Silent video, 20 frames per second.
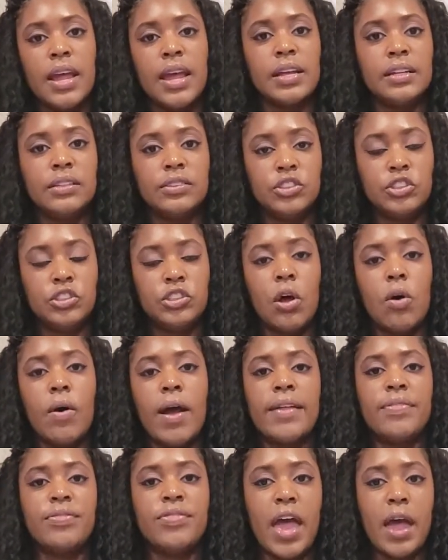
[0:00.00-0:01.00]
And so
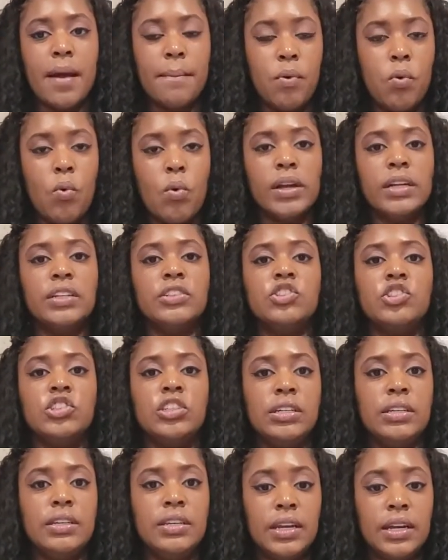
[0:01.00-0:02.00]
at that point,
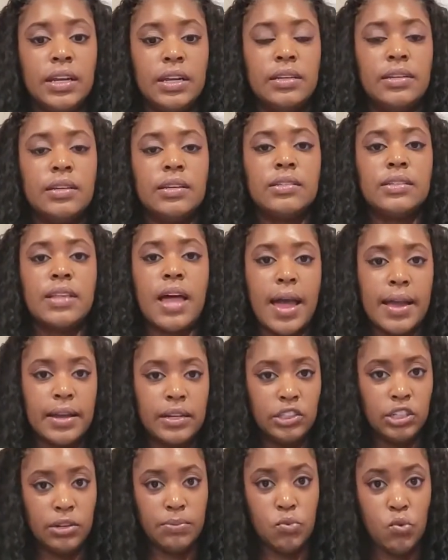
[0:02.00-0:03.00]
she did
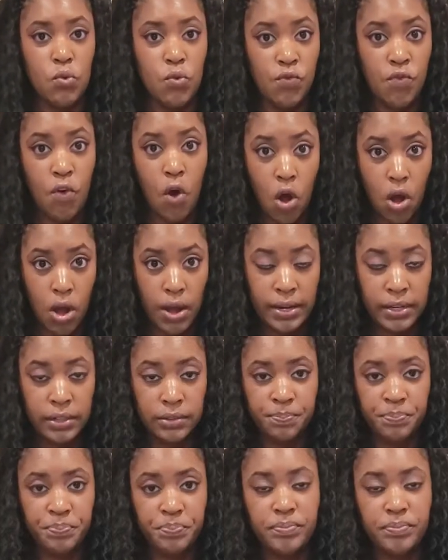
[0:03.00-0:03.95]
decide to move on.